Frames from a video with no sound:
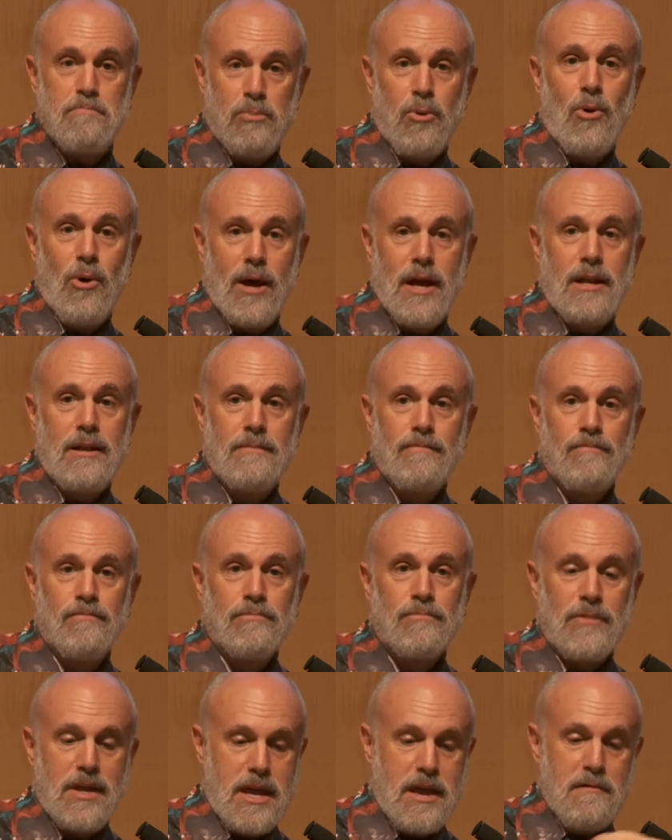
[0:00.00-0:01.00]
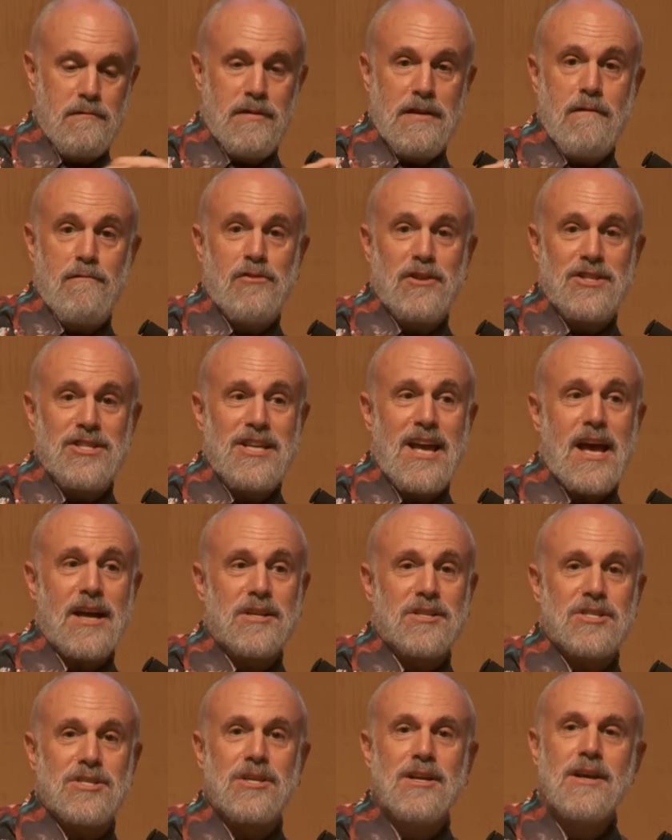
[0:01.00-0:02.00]
put, even if the
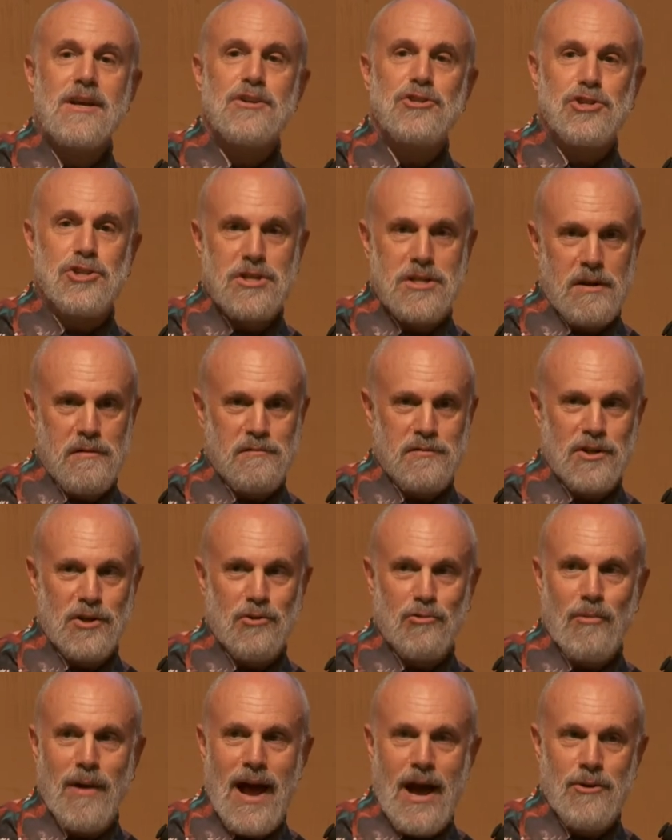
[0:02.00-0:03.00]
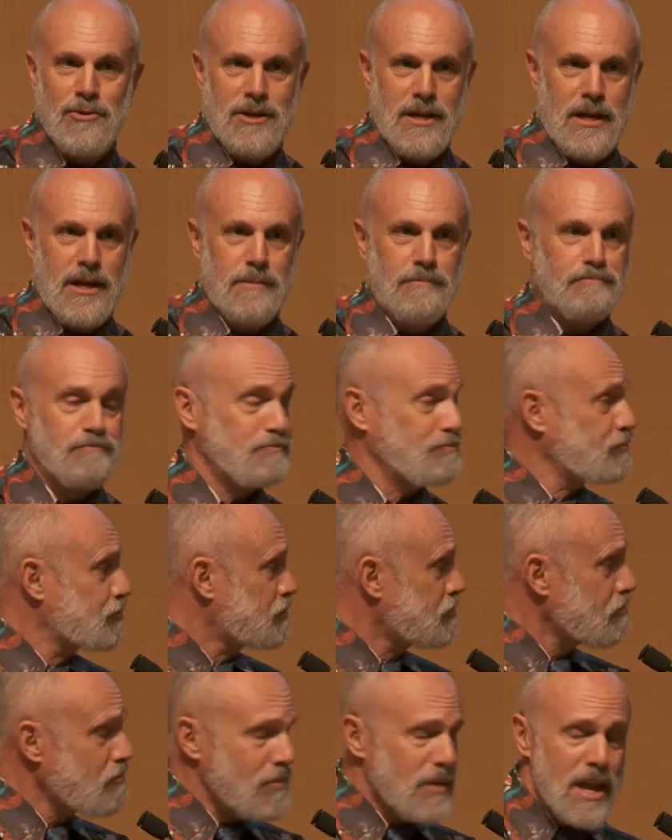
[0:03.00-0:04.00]
text shifted around it.
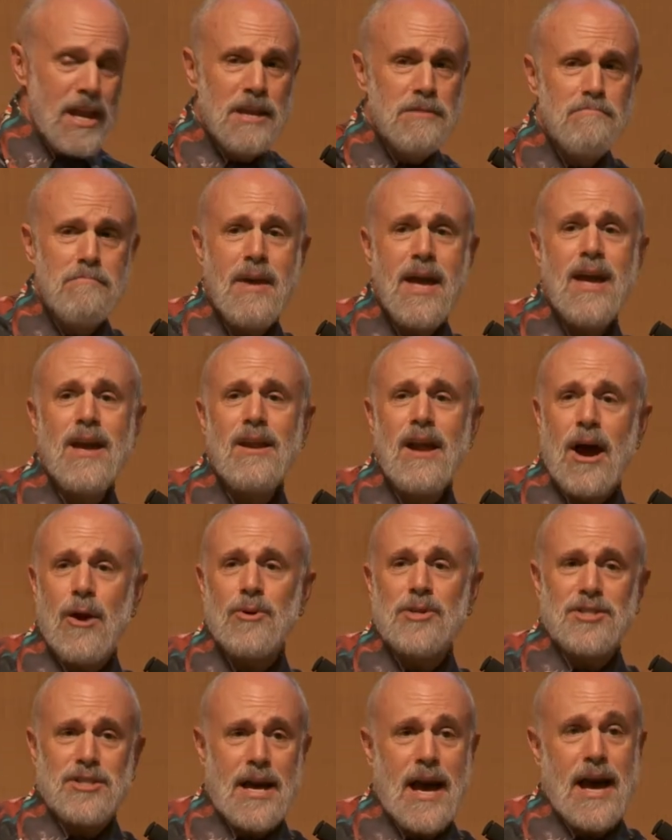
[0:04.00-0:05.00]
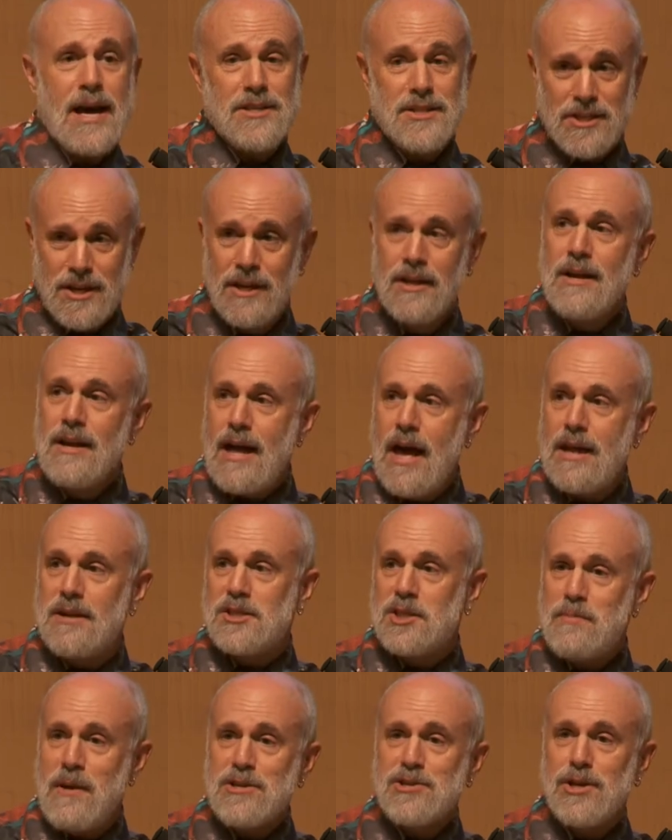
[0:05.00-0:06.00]
Yes. It made our task, and
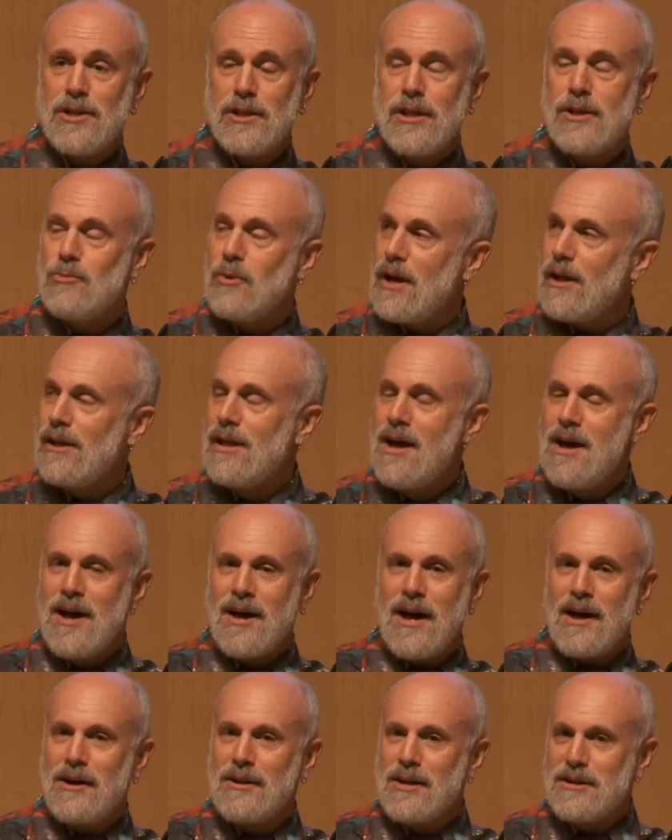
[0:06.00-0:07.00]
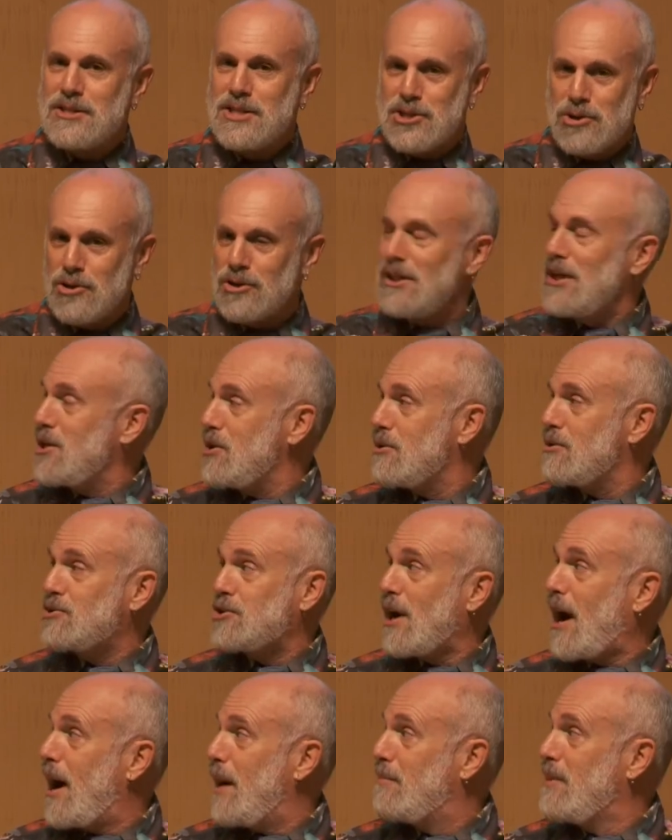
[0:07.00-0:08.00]
especially, well, certainly my
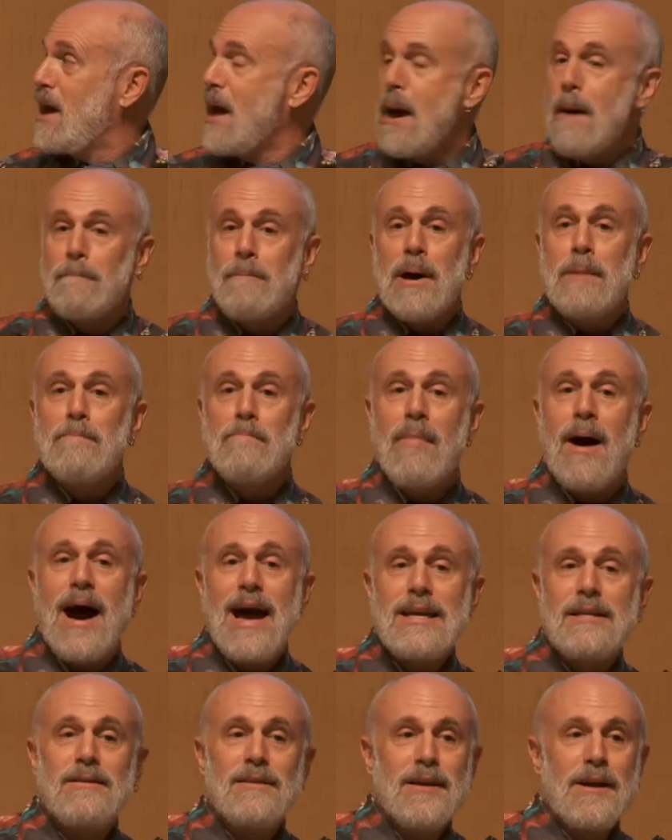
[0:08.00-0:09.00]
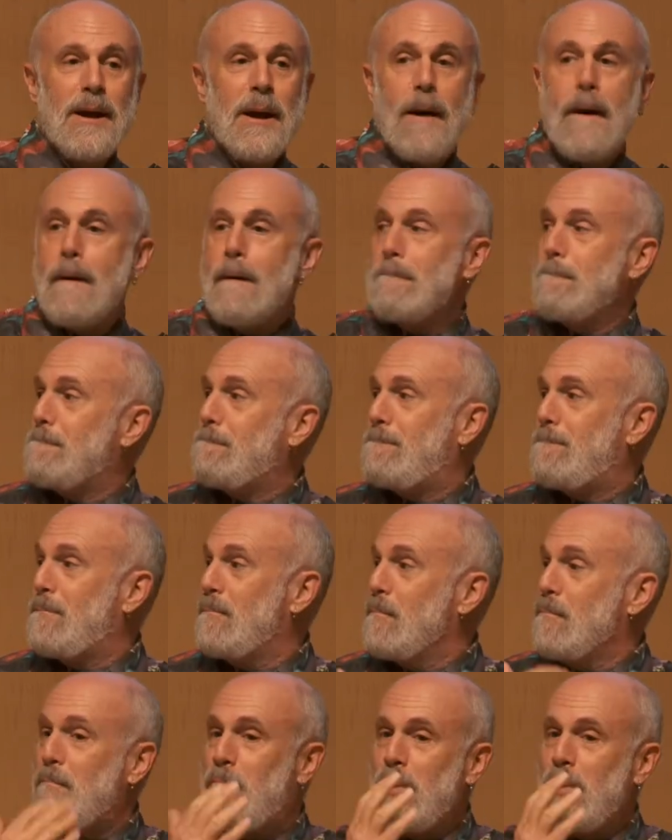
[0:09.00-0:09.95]
task. but my, my this was my task,